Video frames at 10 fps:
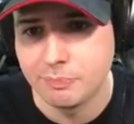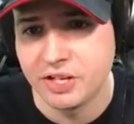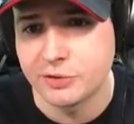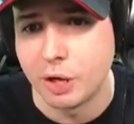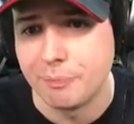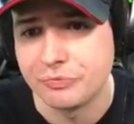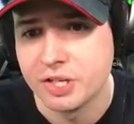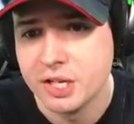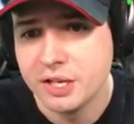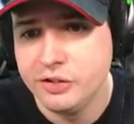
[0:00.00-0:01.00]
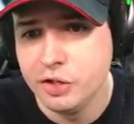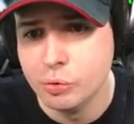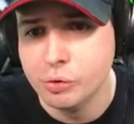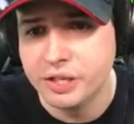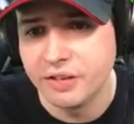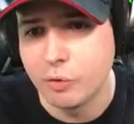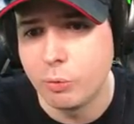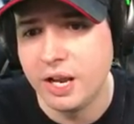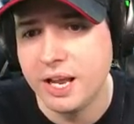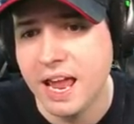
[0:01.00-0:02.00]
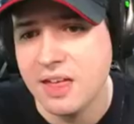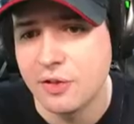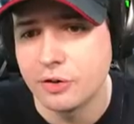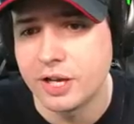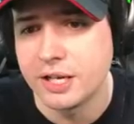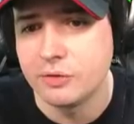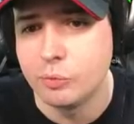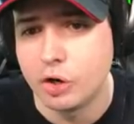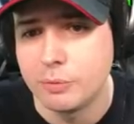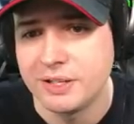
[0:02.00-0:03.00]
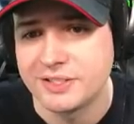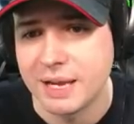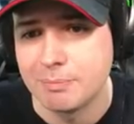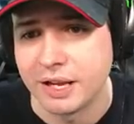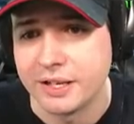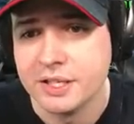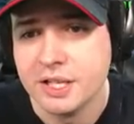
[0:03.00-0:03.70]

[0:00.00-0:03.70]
This one. New giveaway, Aether Titan War Robots gameplay.